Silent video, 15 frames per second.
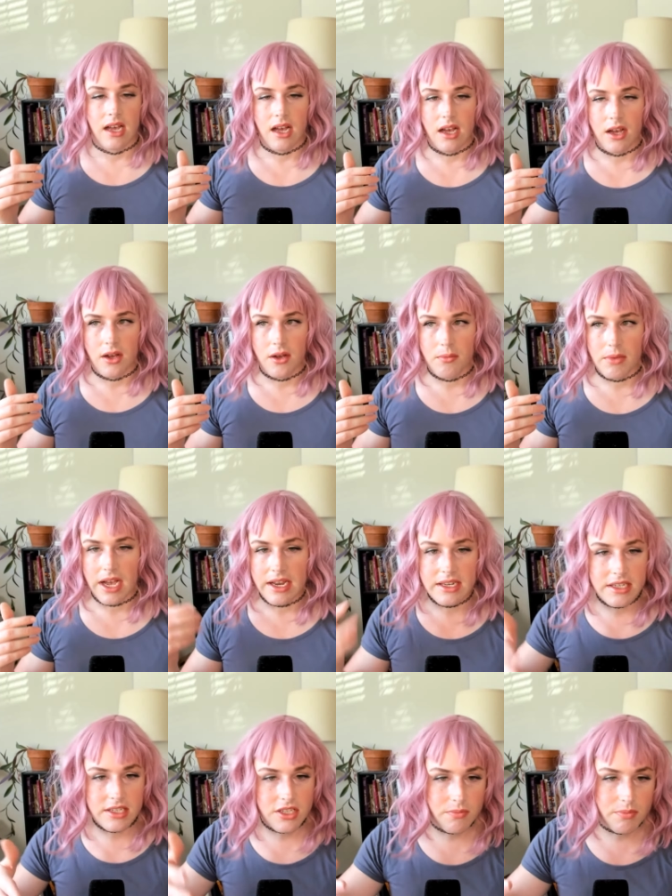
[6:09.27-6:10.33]
I
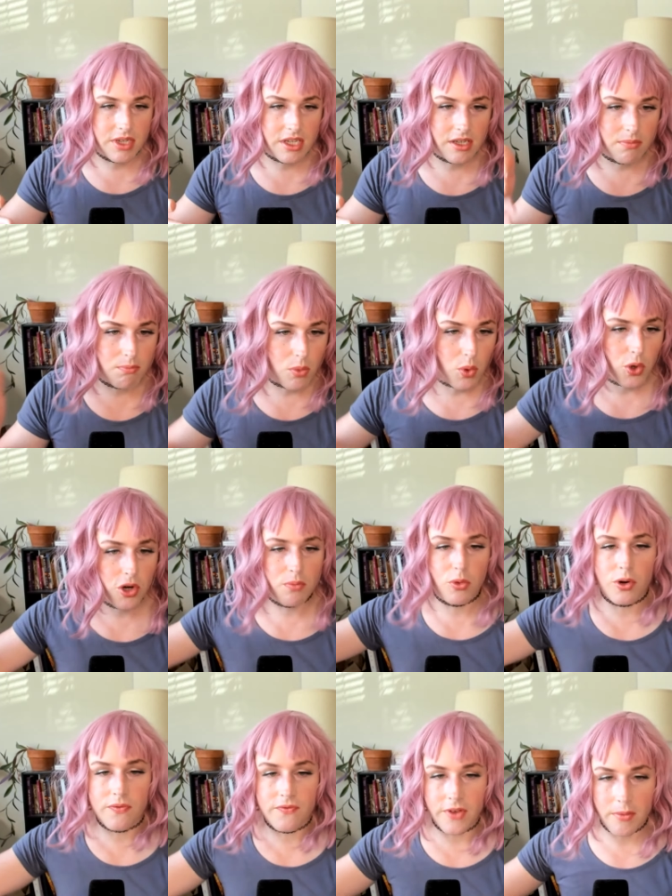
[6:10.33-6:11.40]
need to be more and
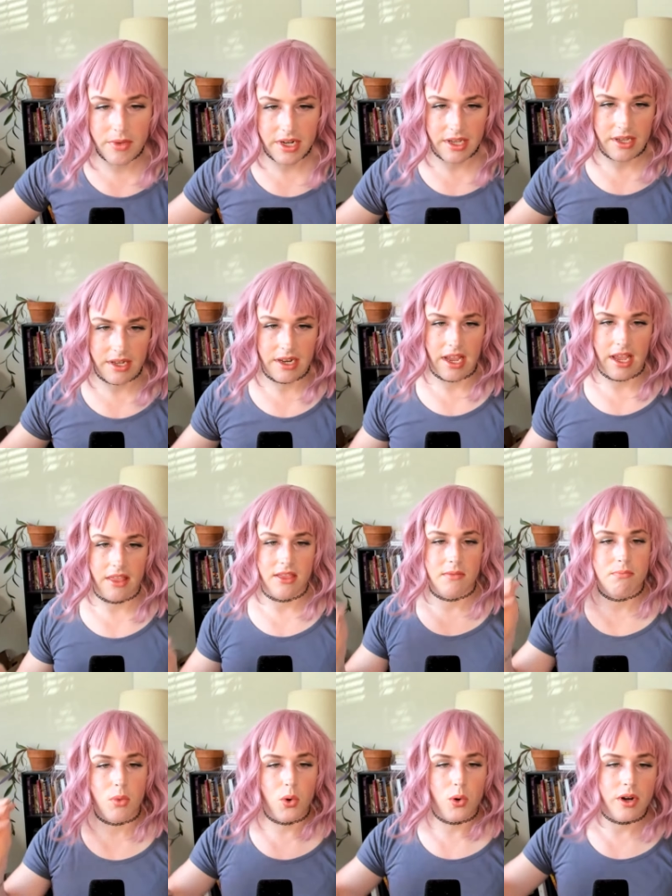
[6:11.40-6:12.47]
more feminine. And the
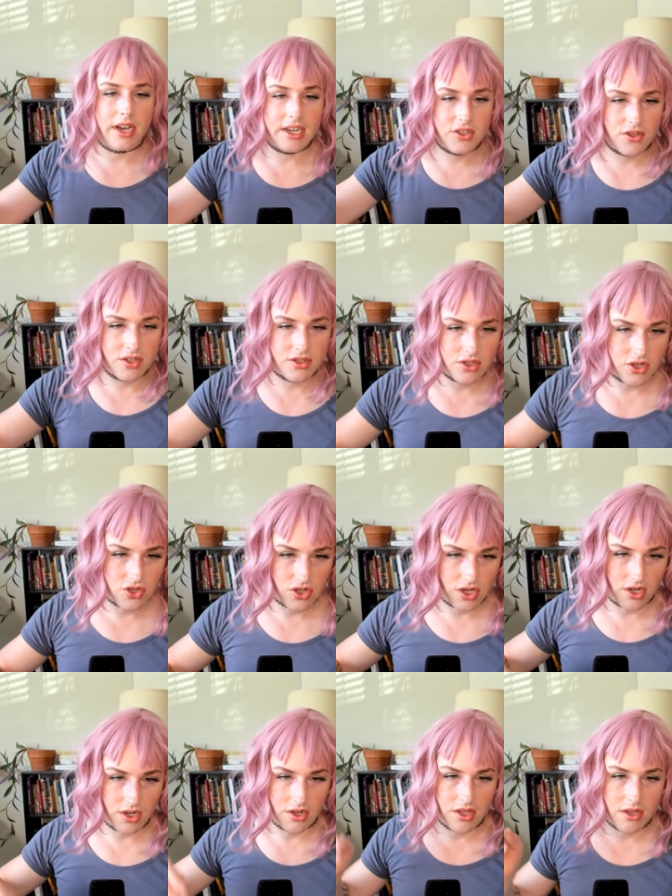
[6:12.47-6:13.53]
more I
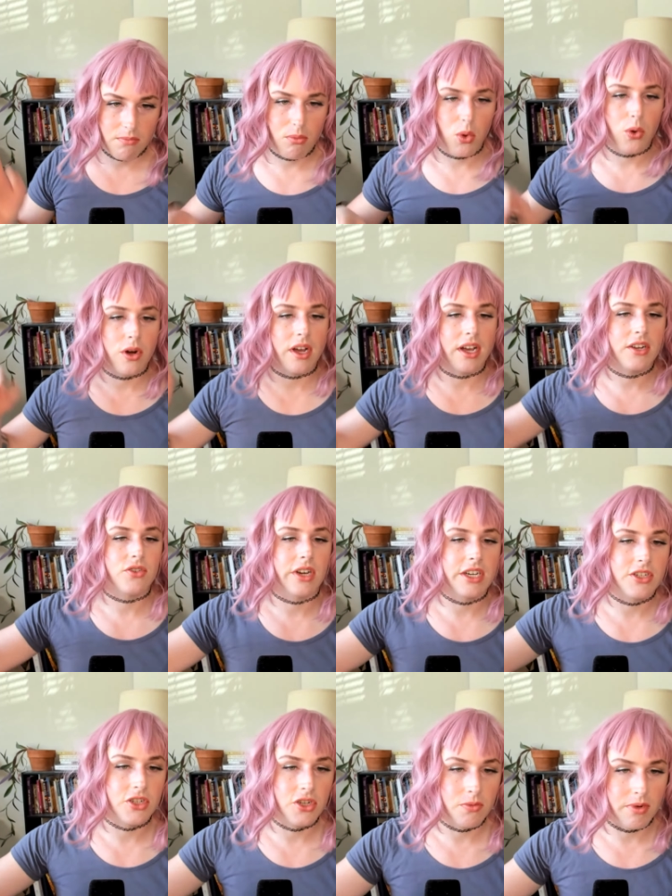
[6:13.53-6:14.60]
transitioned, the more I
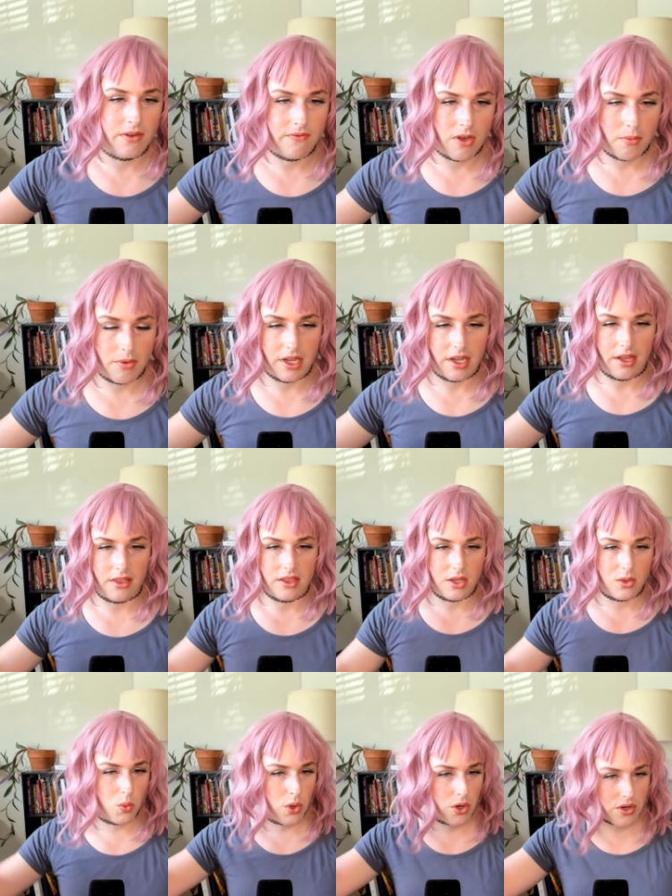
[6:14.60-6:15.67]
tried to be feminine,
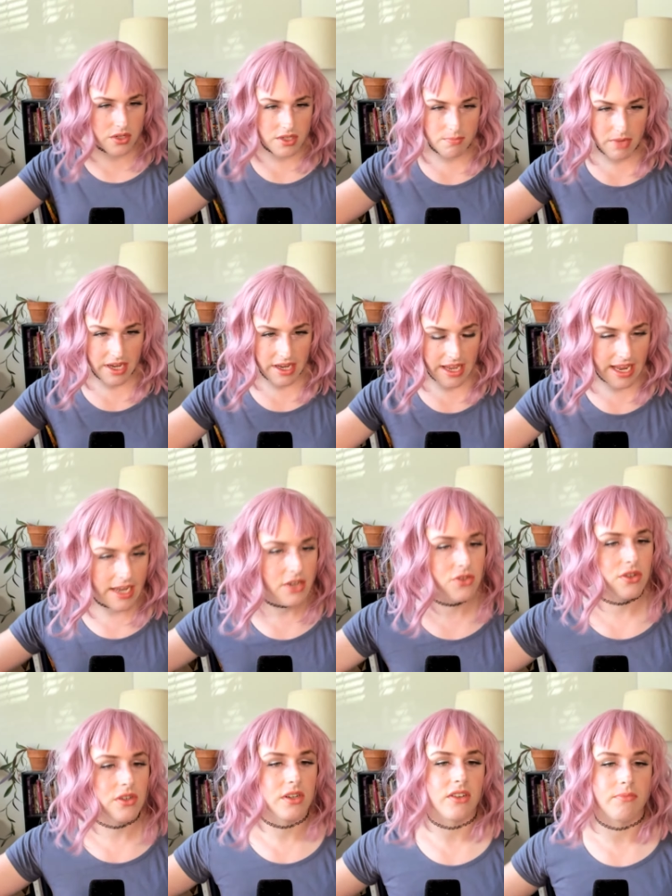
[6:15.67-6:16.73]
the worse my
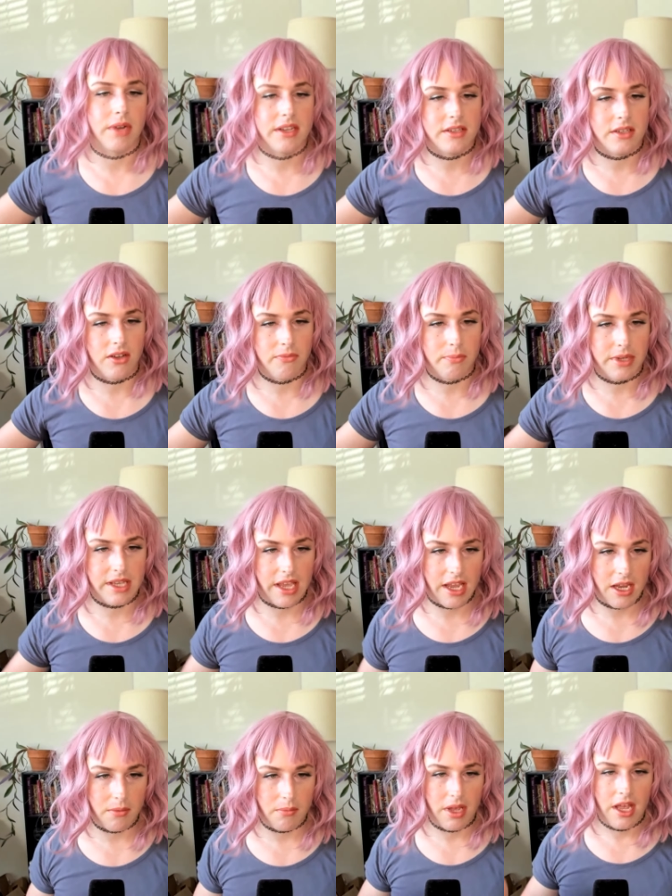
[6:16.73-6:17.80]
hatred of myself
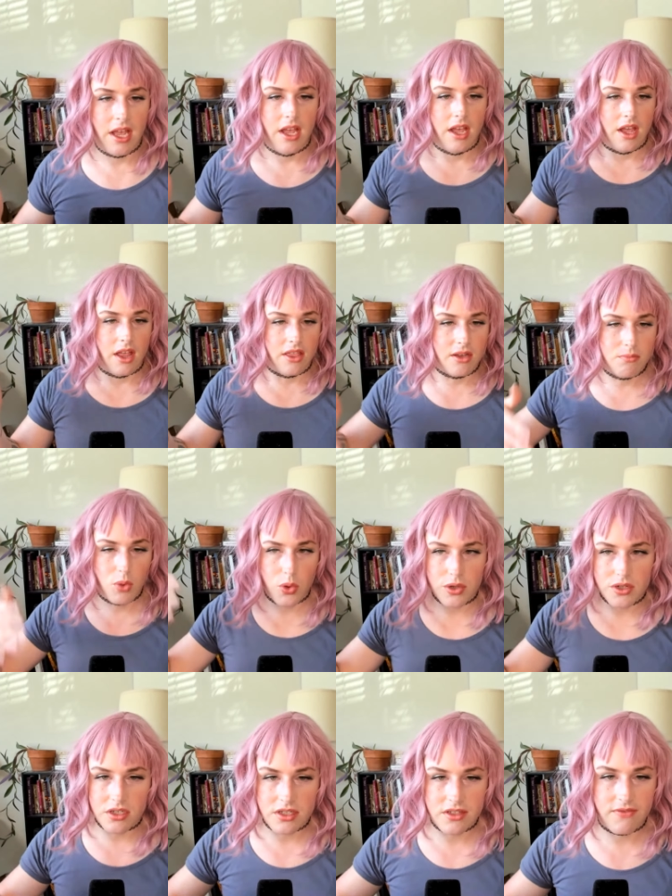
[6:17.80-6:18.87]
became, the more
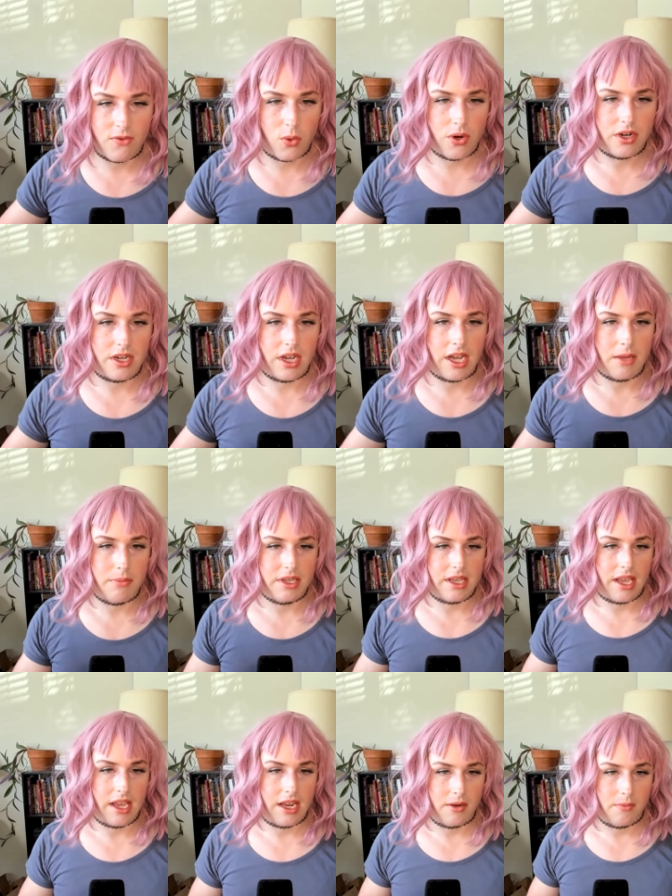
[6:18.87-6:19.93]
dysphoric I
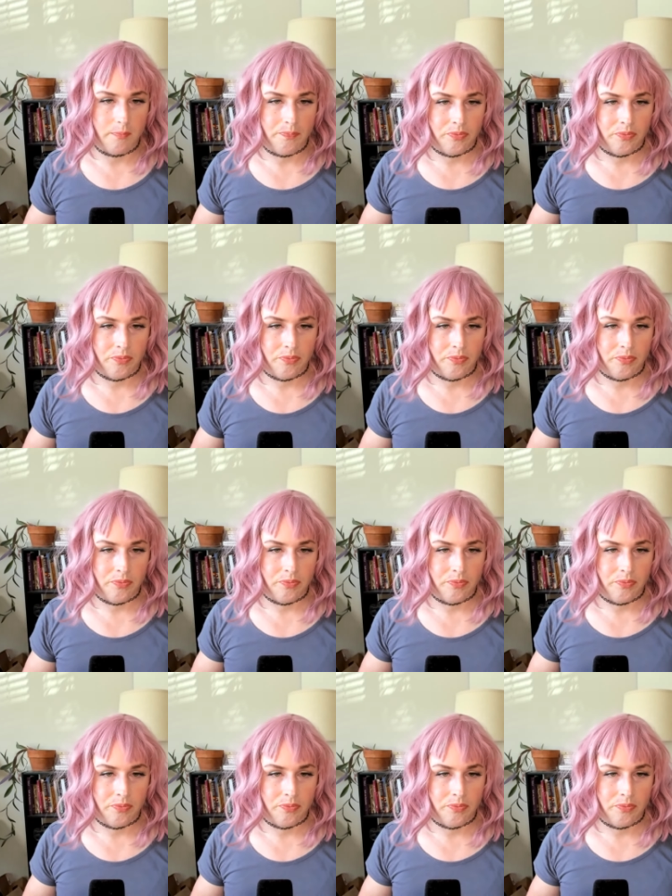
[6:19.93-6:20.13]
became,